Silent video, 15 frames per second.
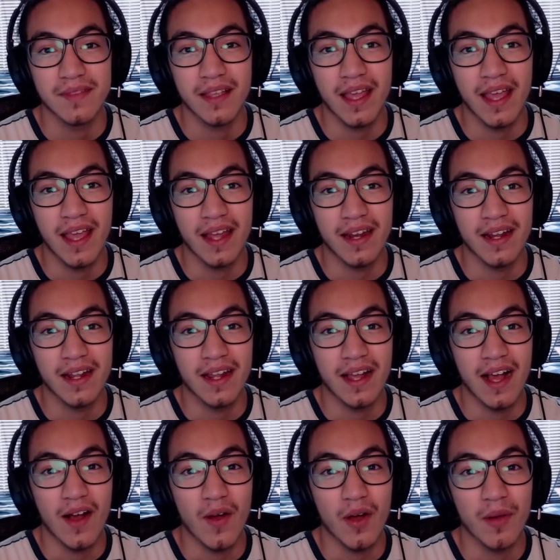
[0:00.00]
and
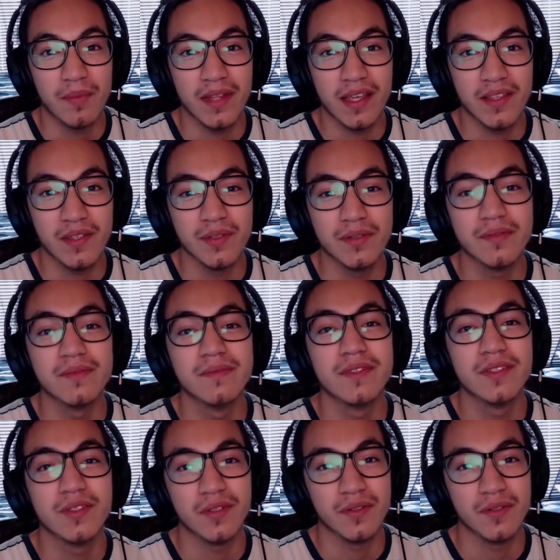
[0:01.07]
I'll update you soon.